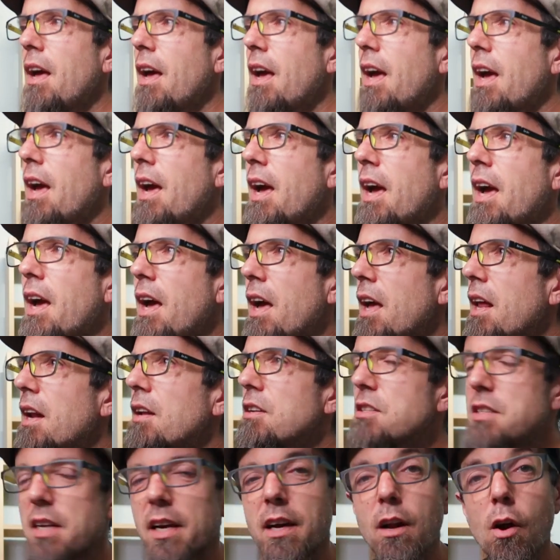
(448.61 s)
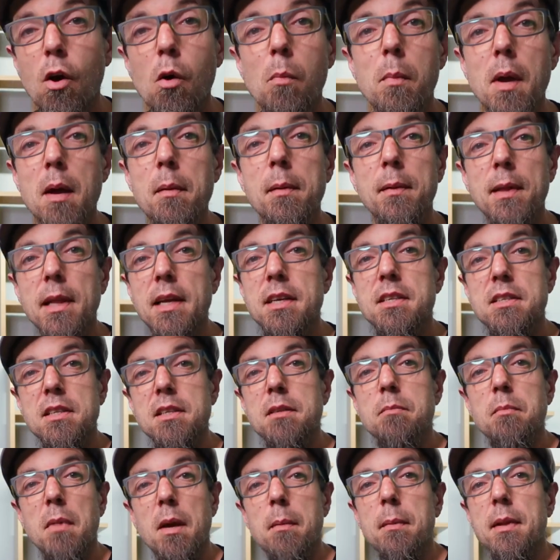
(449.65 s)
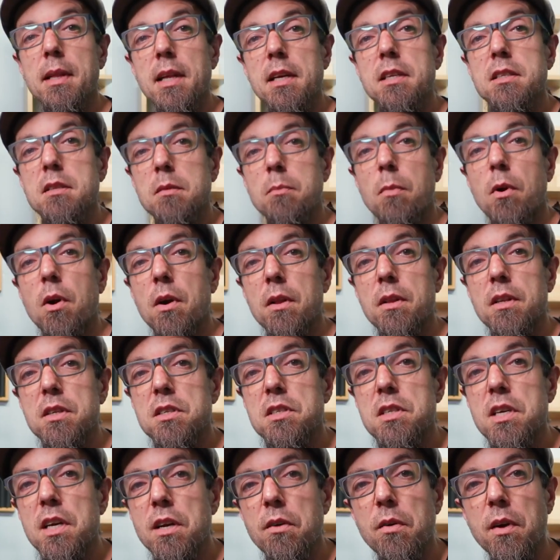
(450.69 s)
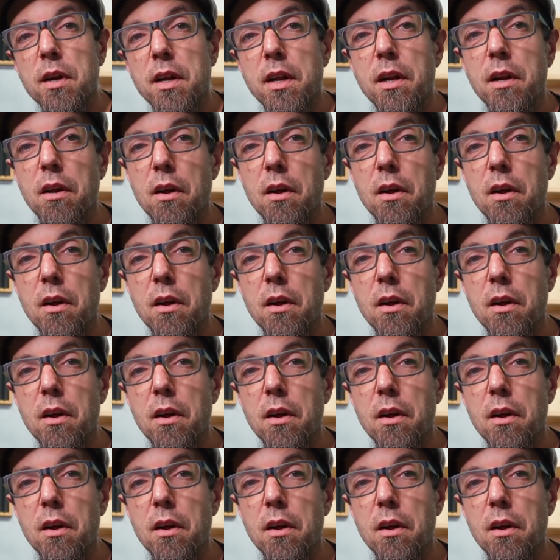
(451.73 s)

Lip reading: And I was thinking, oh, maybe that's the part of the secret,